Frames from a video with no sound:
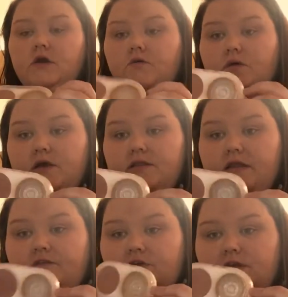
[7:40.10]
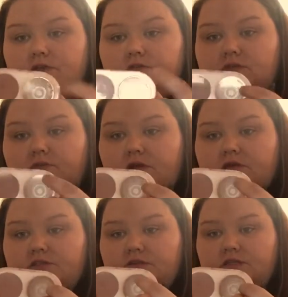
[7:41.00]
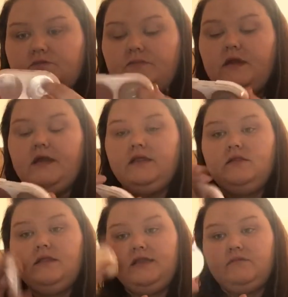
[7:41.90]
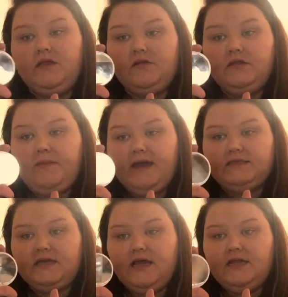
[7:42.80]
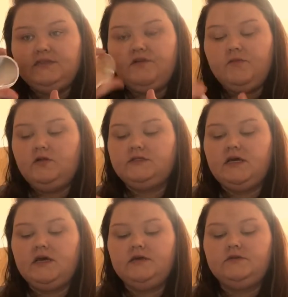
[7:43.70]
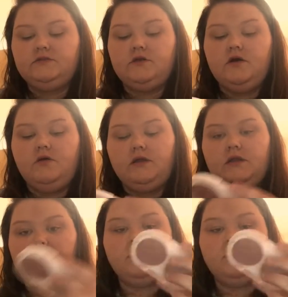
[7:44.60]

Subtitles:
one that I've already used, the bronzer in this one, but I like the mirror on the back side. It's from Ulta, so we're gonna go